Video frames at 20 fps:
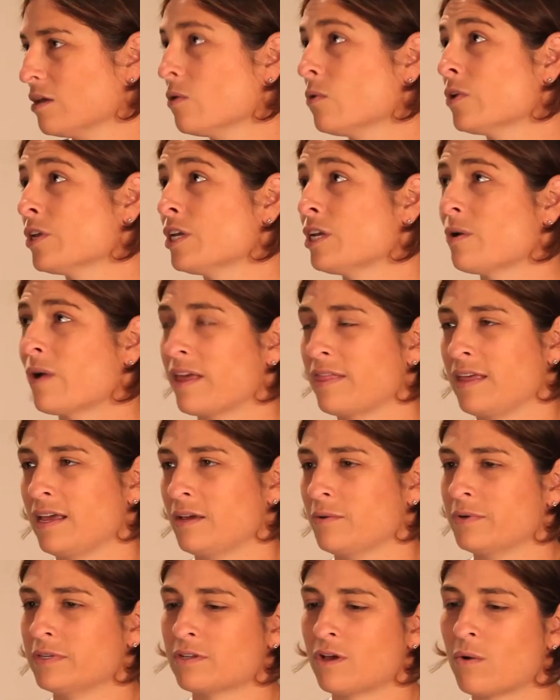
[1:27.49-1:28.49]
You know, I
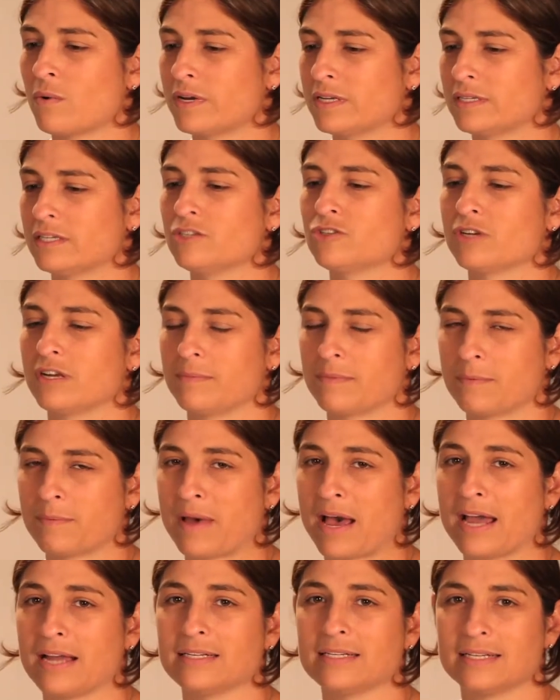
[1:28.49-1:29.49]
think it was always a dream of
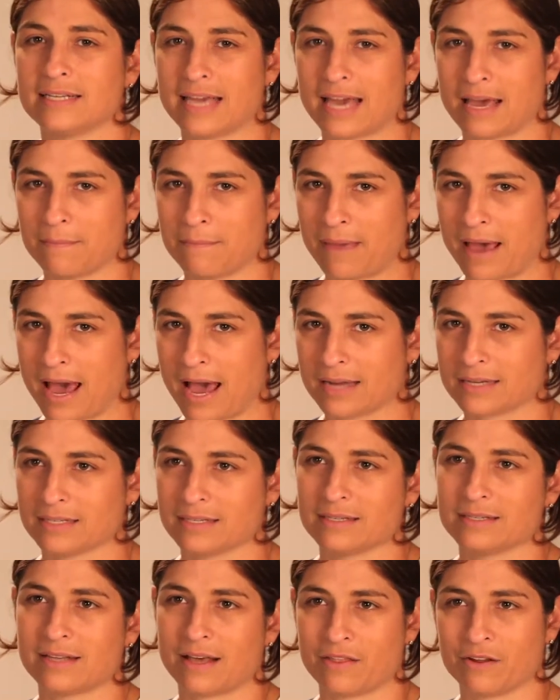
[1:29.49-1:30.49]
mine to get back
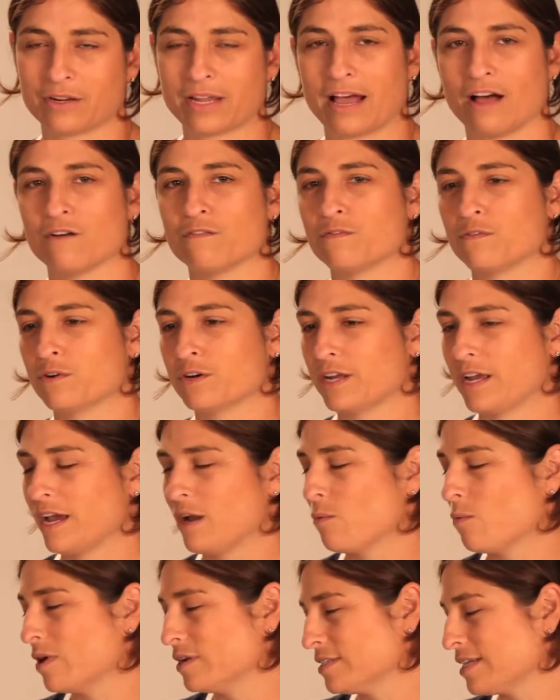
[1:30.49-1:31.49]
to Southern California
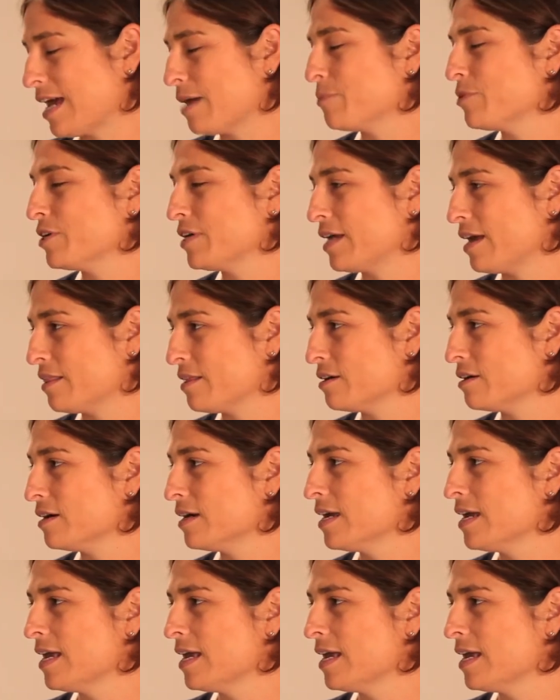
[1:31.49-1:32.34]
at one time or another.